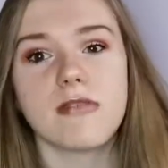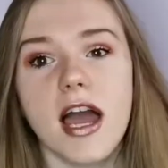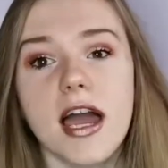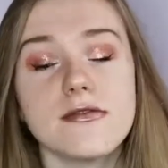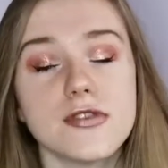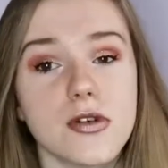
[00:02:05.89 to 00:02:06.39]

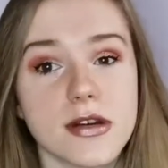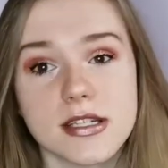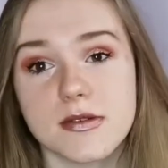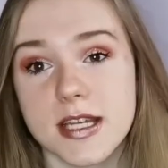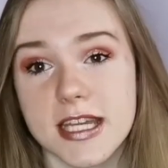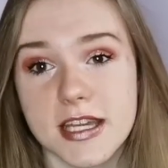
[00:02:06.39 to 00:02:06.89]
I have no
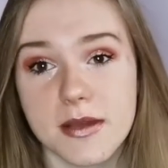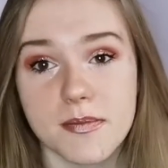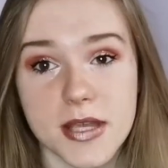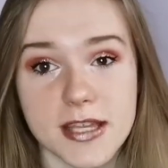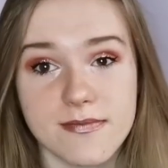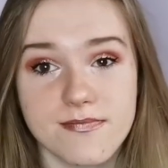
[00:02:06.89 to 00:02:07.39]
idea what it
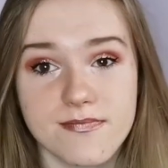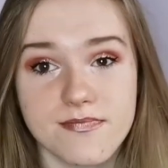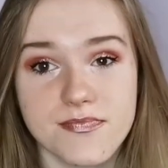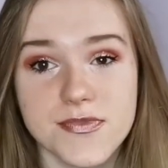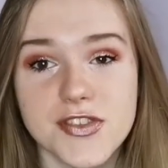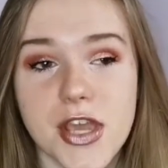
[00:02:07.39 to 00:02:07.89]
can be.
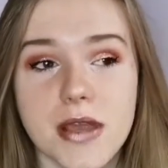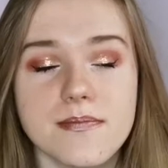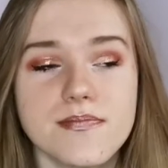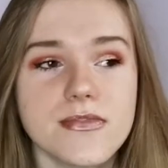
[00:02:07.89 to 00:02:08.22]
So,